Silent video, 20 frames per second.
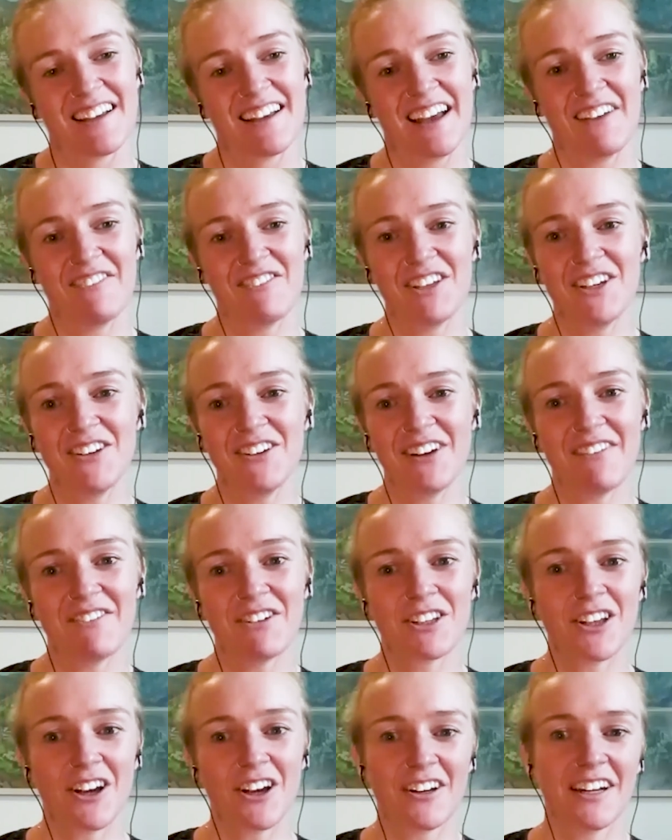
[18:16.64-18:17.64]
Have you
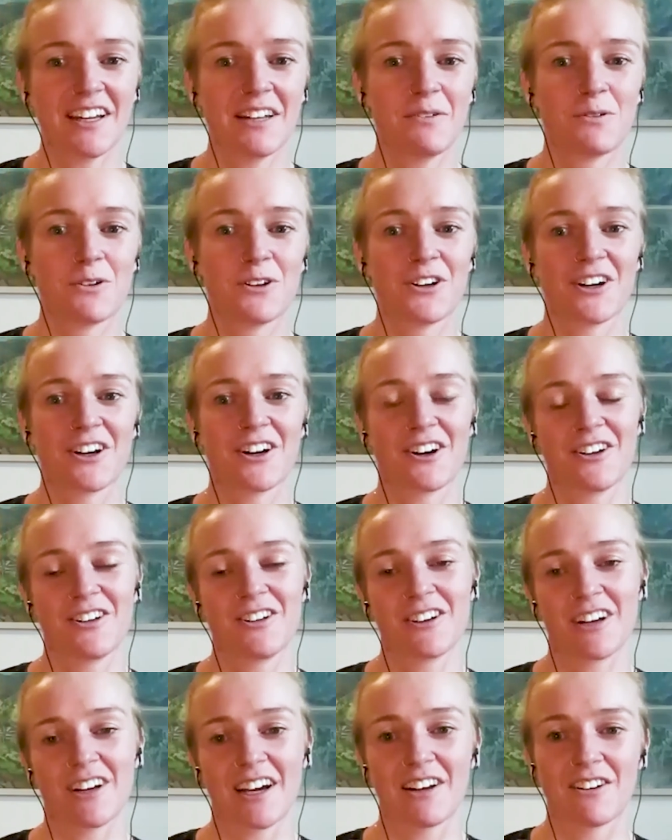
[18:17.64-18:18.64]
ever done any work on
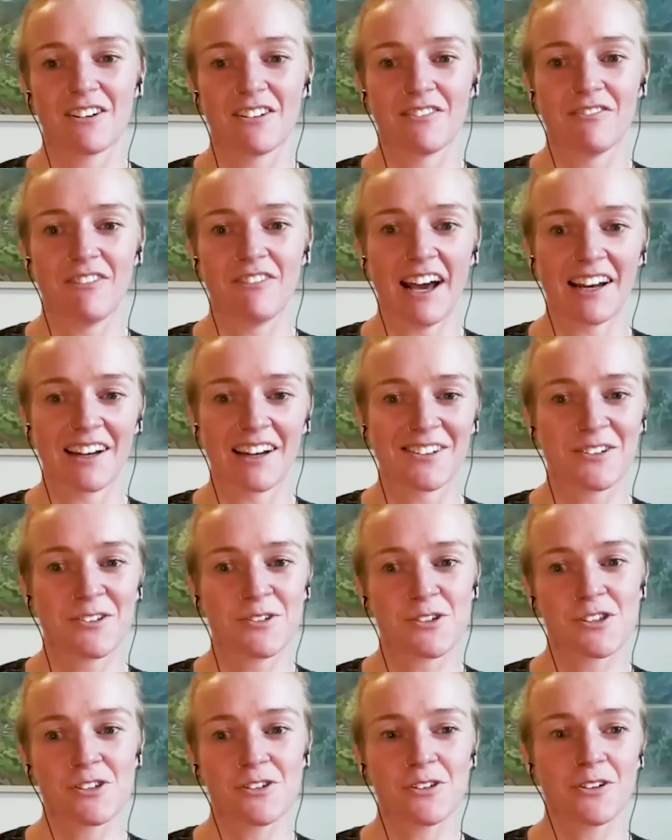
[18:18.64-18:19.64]
your kind of
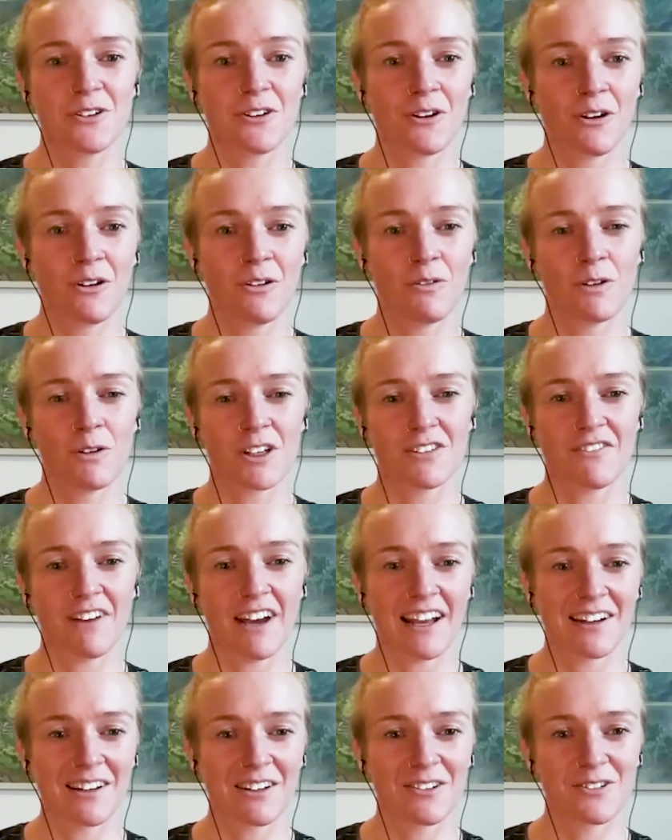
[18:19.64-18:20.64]
values? Do you know what
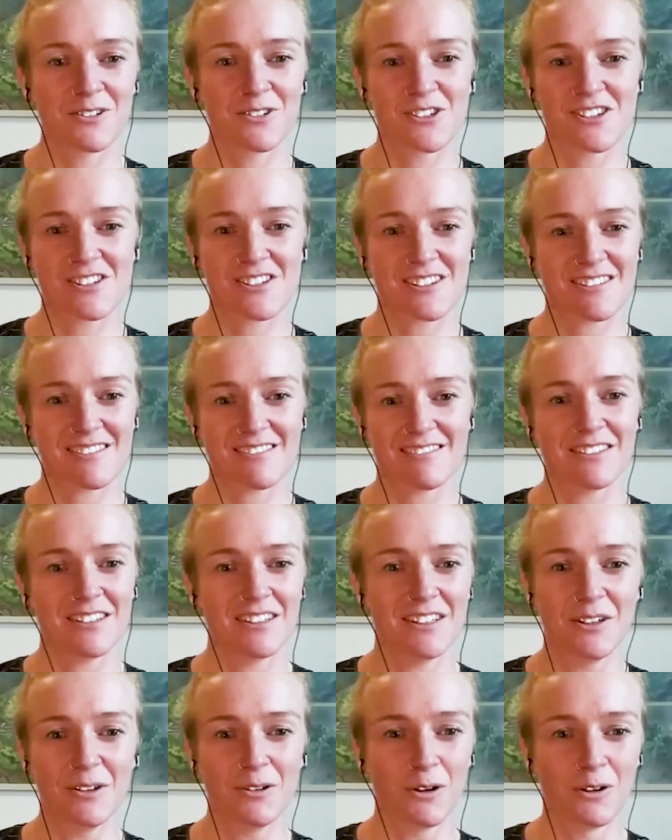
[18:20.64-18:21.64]
values
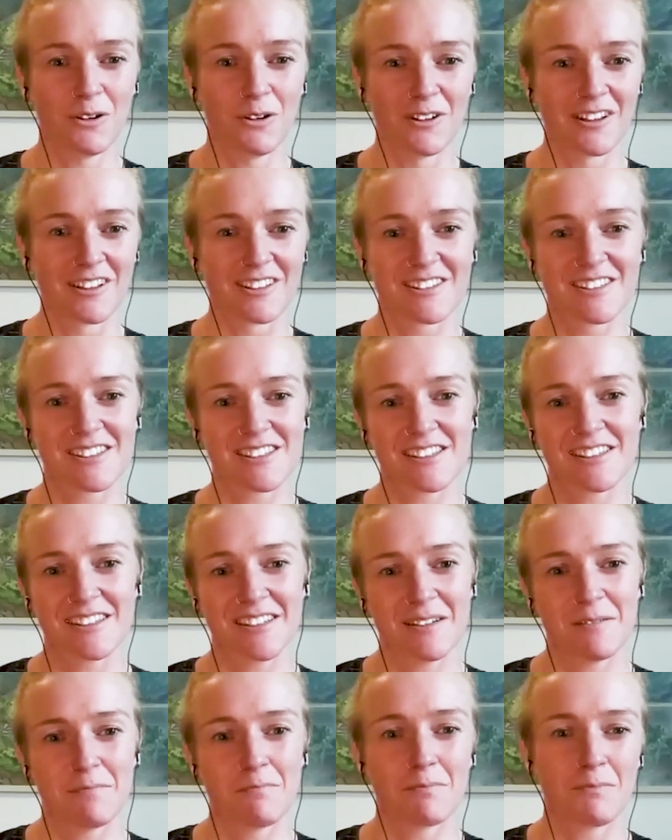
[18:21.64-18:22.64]
you hold
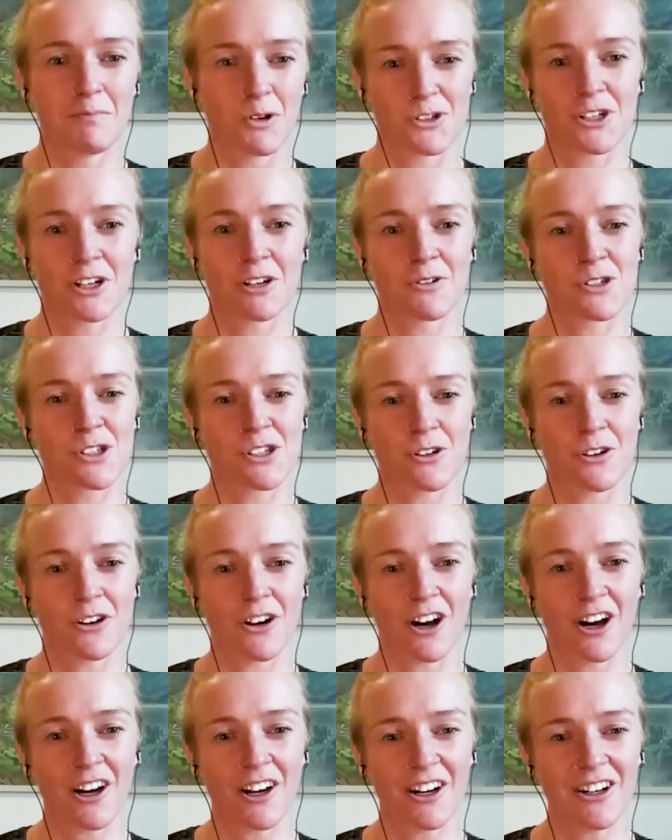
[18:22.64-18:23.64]
most close to your
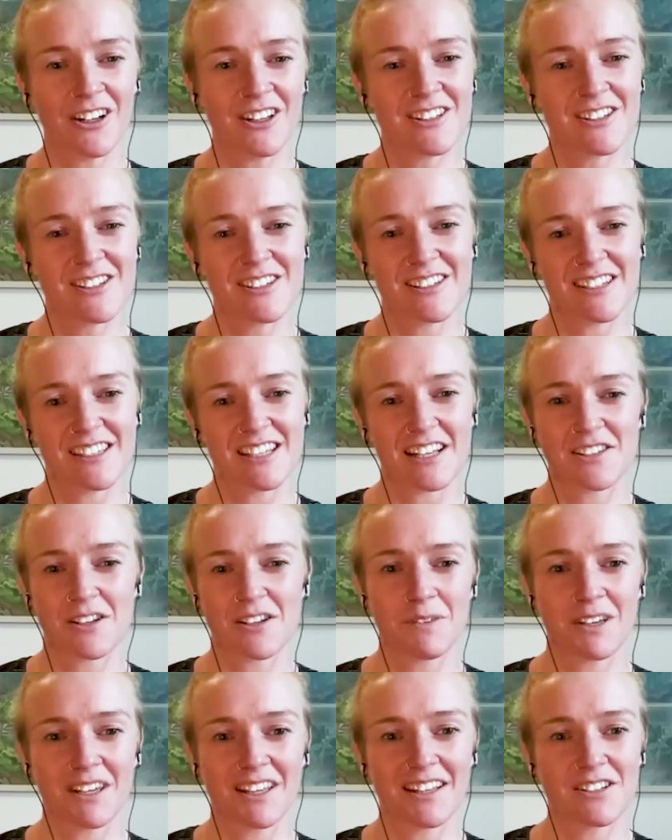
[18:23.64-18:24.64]
heart? Is that
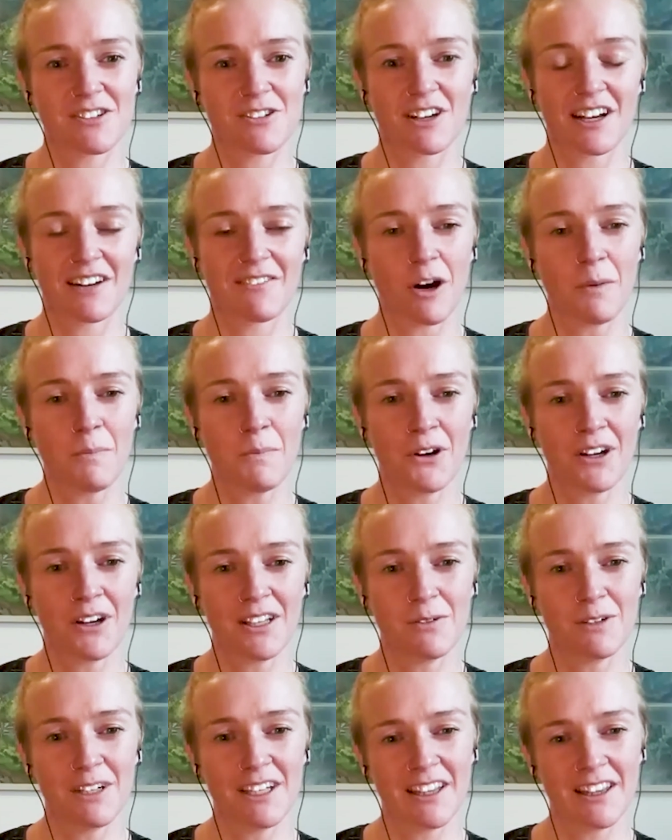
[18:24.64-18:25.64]
something that you kind of
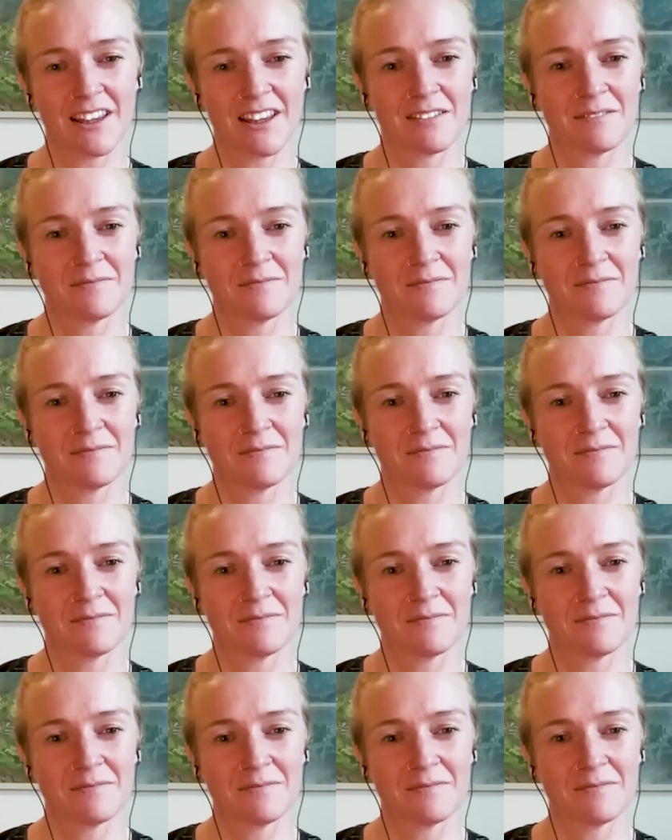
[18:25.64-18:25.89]
operate with?